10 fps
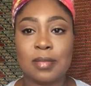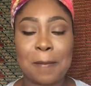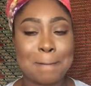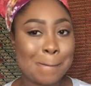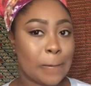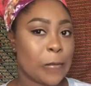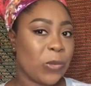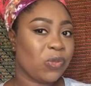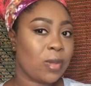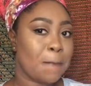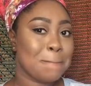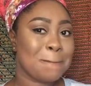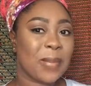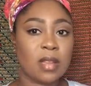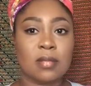So this is the
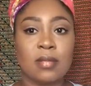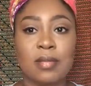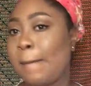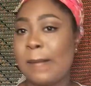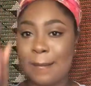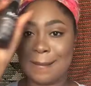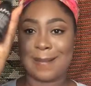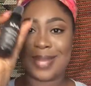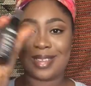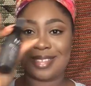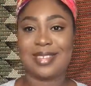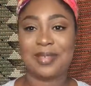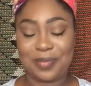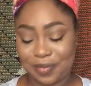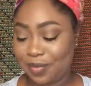finished look, guys. Let me know what you
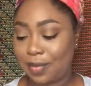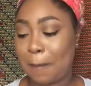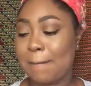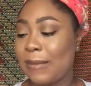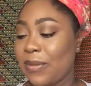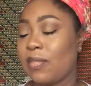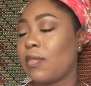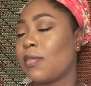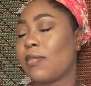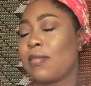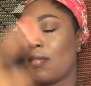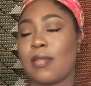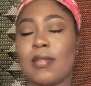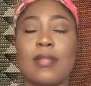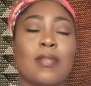think in the comment section
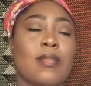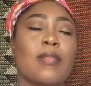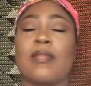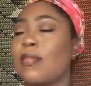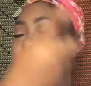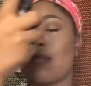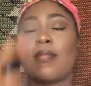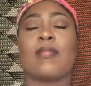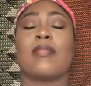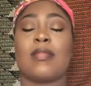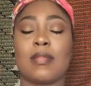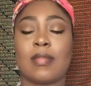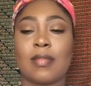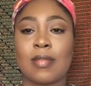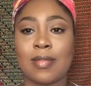below, and don't
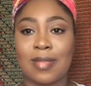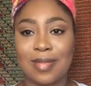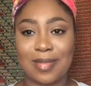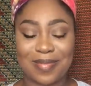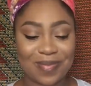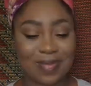forget to subscribe,